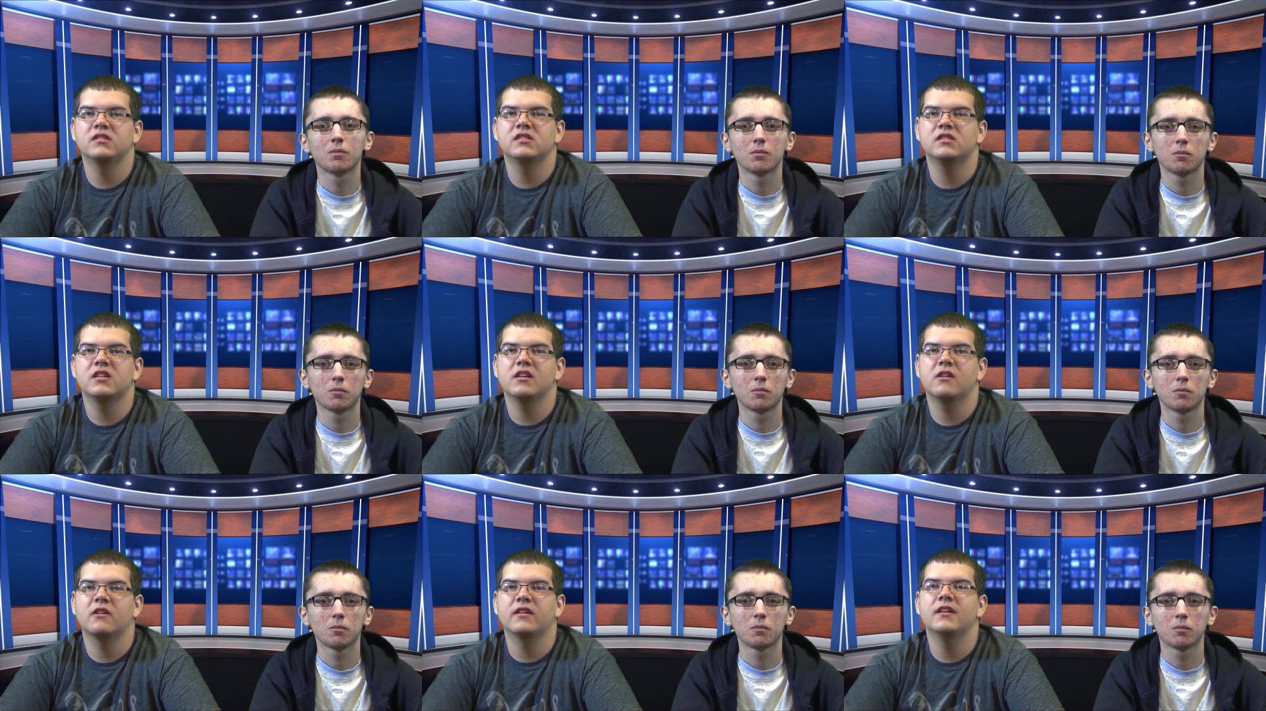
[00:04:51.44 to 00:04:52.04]
Speaker 1: to
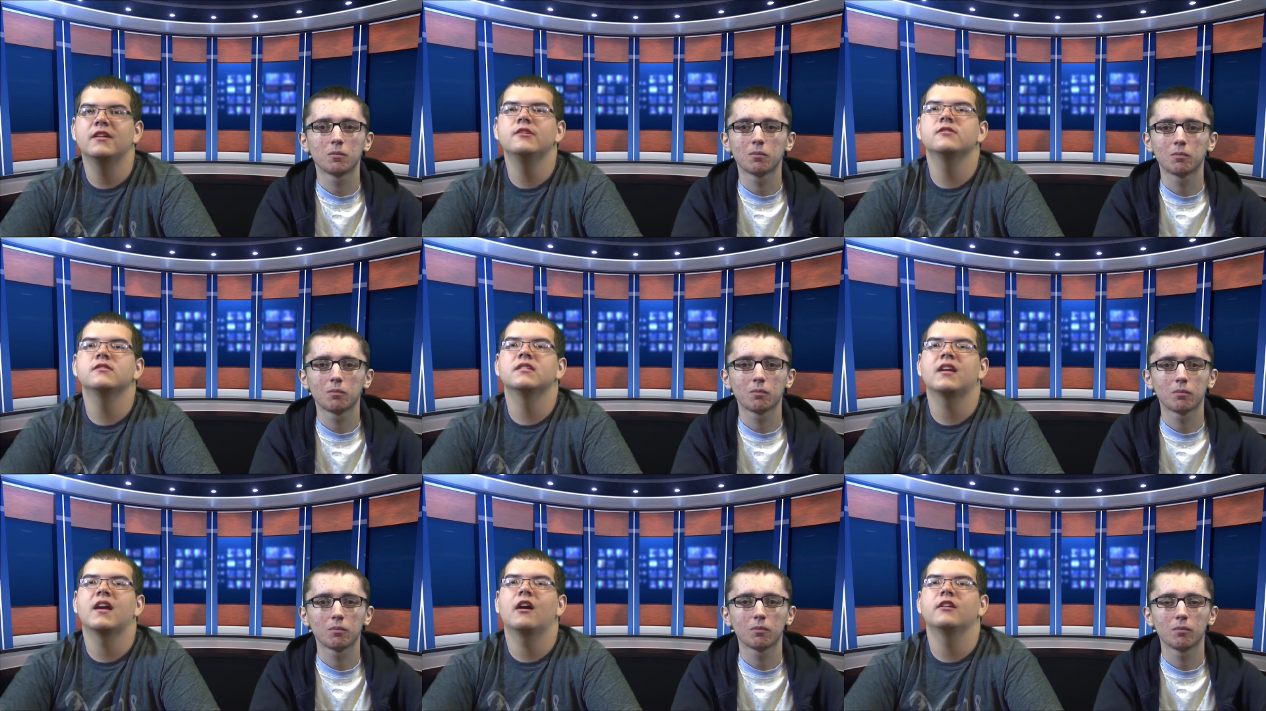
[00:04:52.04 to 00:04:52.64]
take on
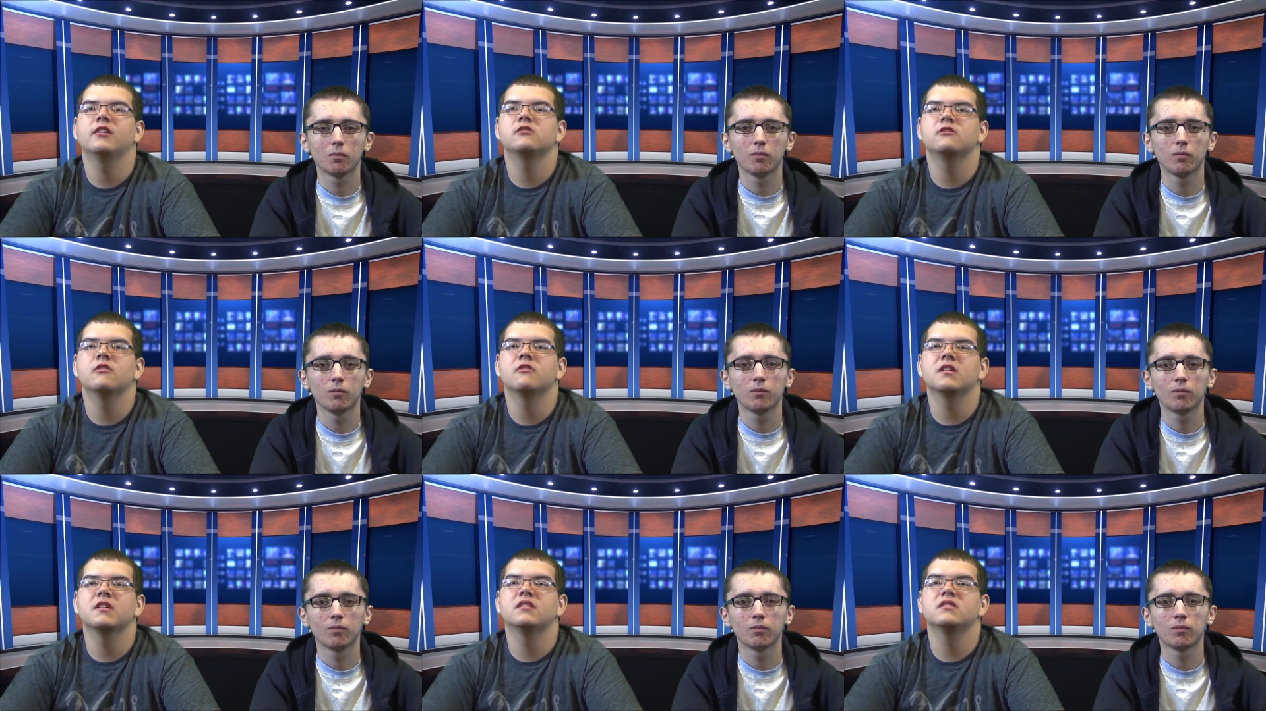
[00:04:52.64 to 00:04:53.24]
Henderson County
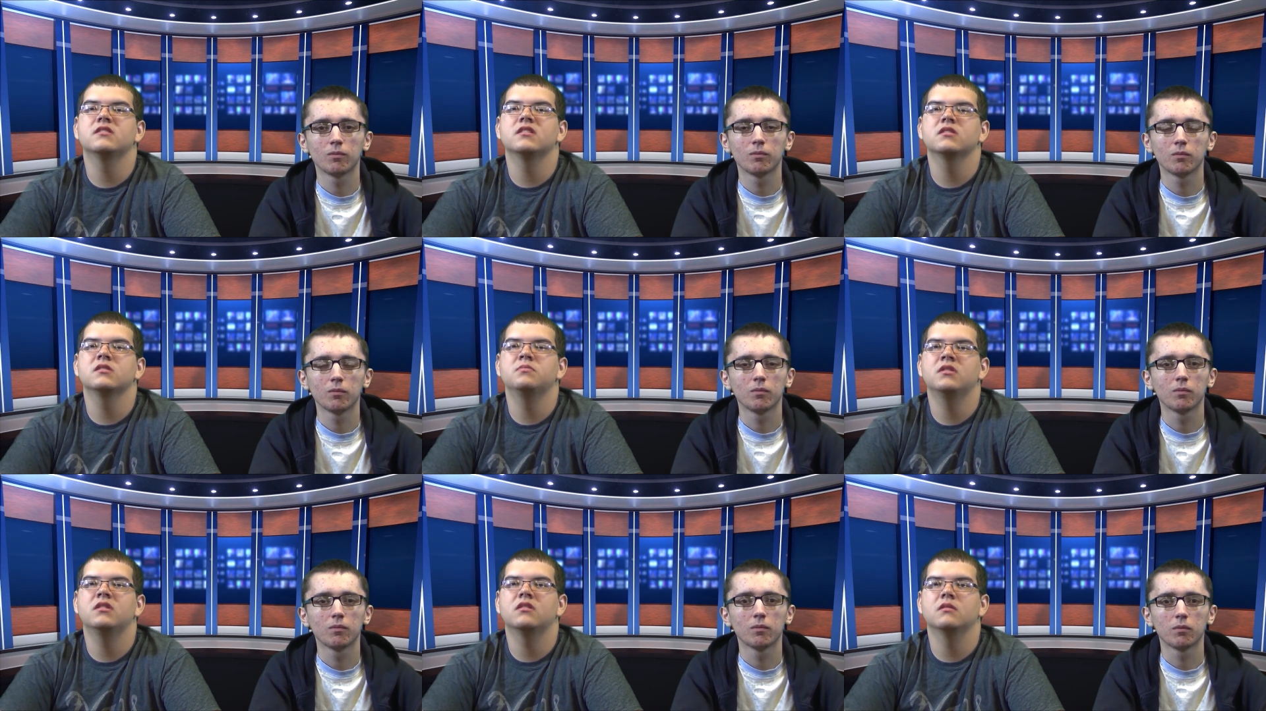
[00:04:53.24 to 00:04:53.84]
starting at 6
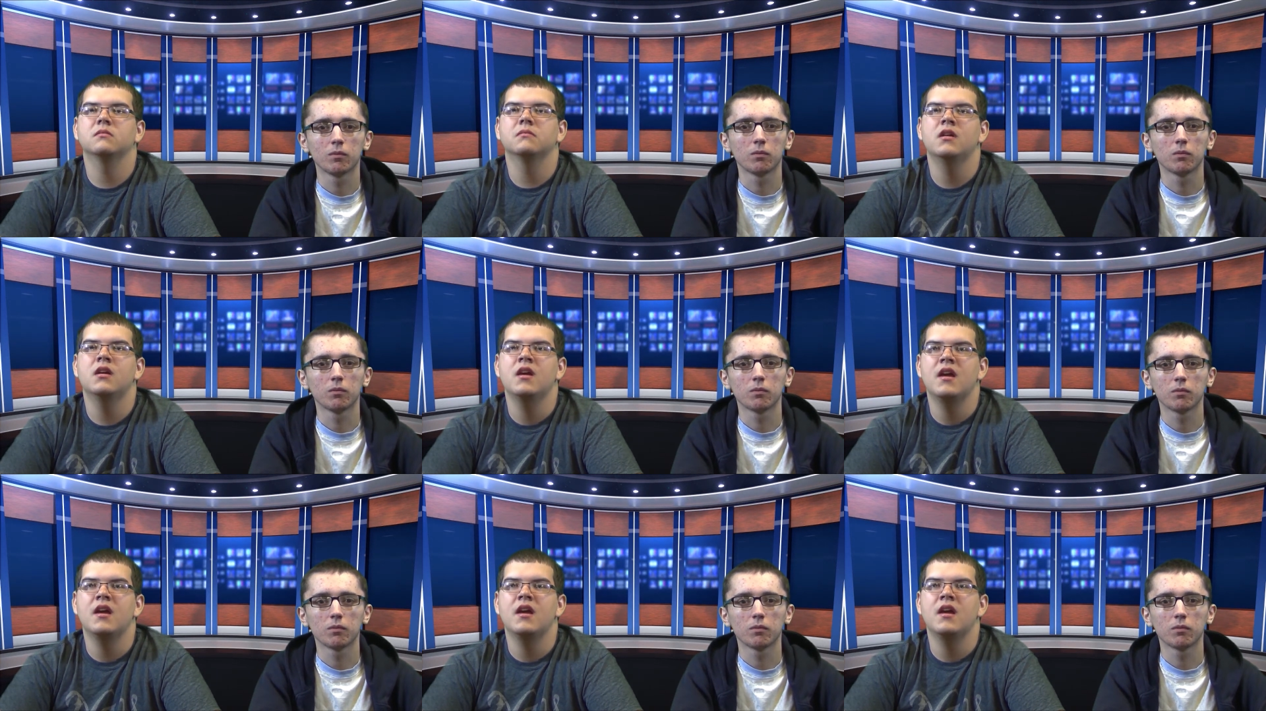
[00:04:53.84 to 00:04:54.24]
p.m.,